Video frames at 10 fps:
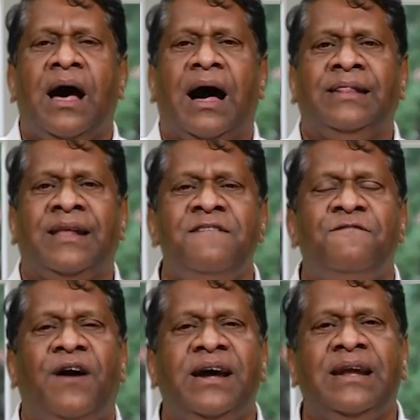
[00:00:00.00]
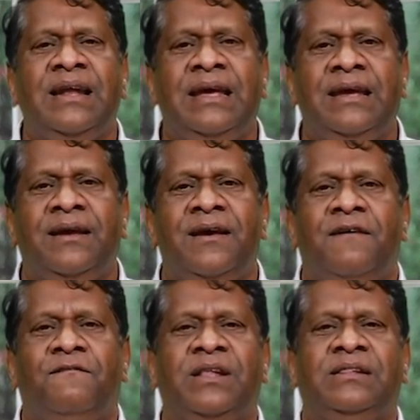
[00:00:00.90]
And then finally,
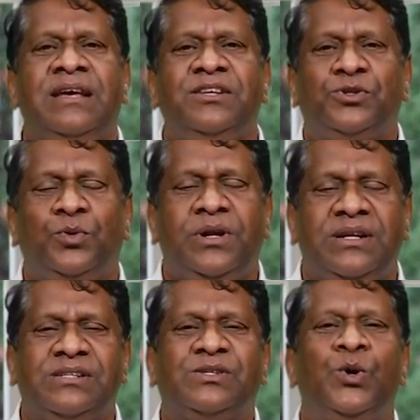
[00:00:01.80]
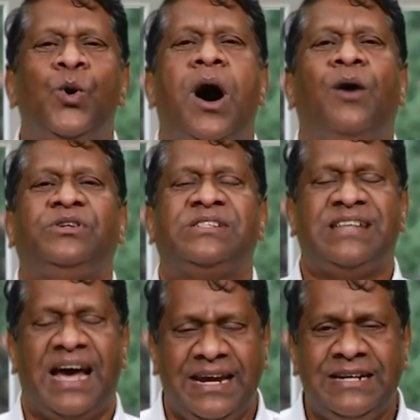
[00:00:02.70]
when these students go
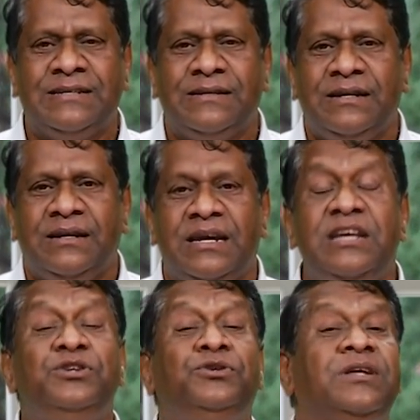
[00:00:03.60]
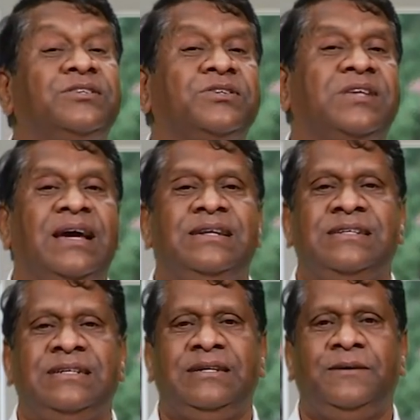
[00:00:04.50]
outside into the
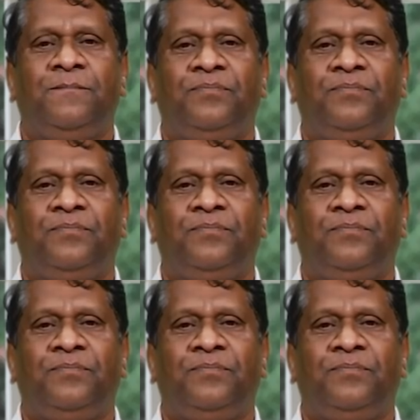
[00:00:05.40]
society,